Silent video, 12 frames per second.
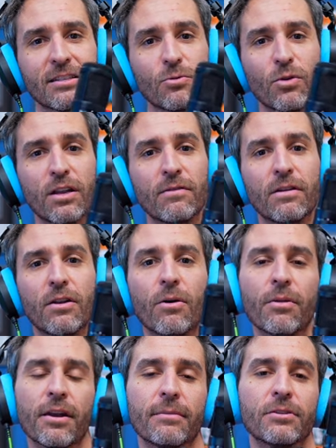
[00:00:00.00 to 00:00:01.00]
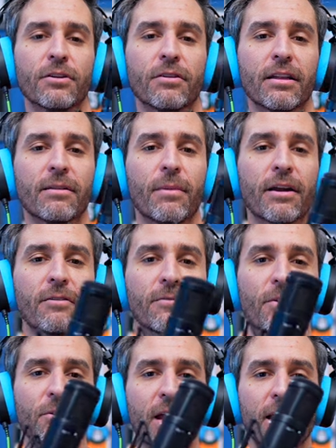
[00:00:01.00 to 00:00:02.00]
you wouldn't even know that I'm turning the
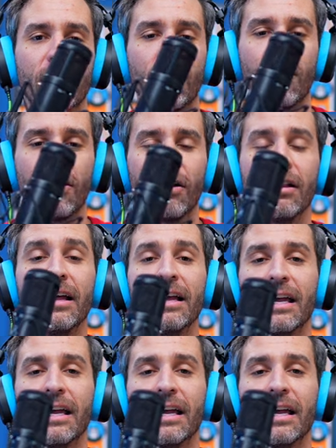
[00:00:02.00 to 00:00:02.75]
microphone at all.